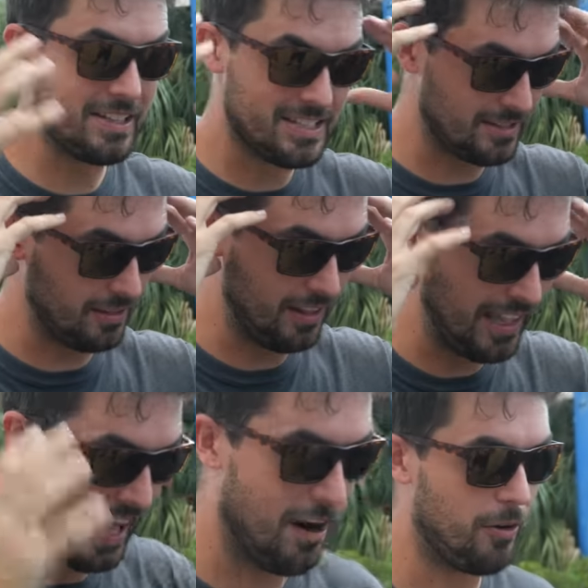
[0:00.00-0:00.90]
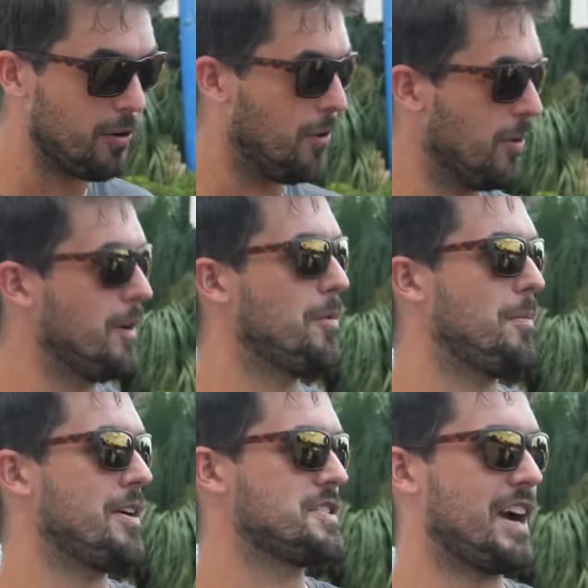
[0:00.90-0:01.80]
this loud, horrible
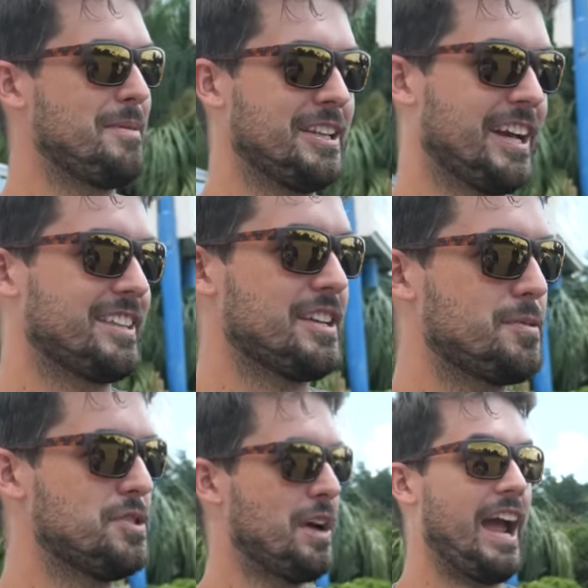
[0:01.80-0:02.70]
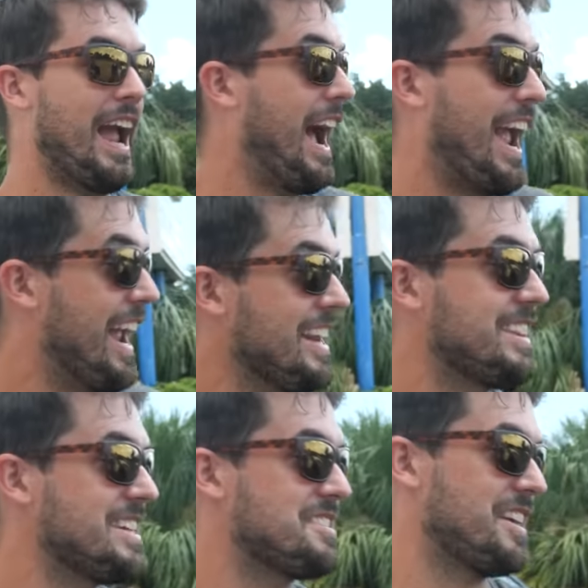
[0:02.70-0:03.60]
buzzer. I mean, like, that's what you, I, I hate
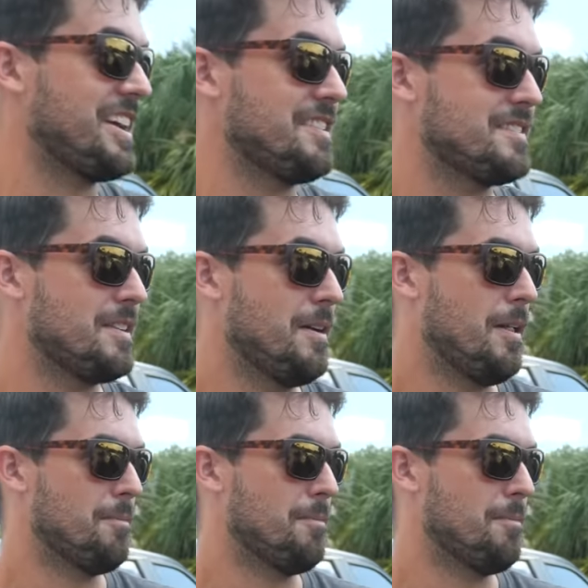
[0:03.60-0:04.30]
these things. Yeah.